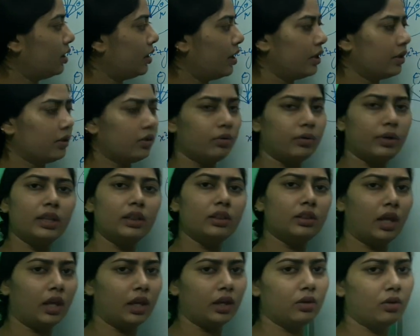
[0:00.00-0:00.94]
You can
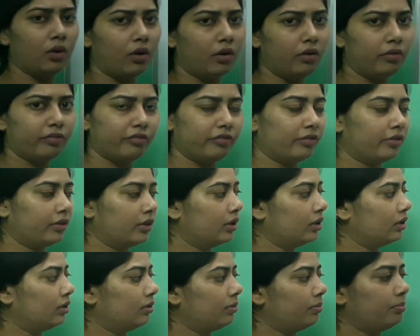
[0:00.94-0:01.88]
think of
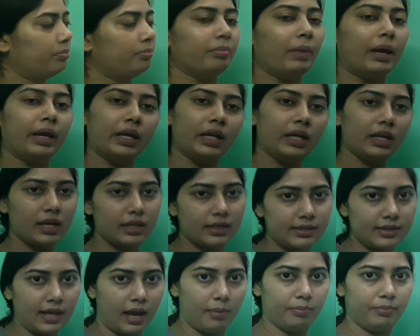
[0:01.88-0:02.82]
many
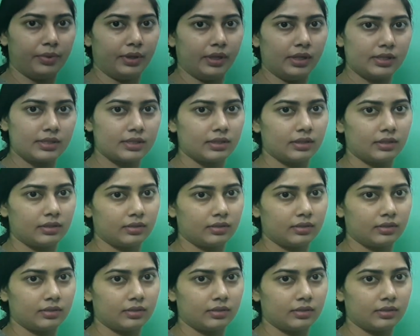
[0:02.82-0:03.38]
examples.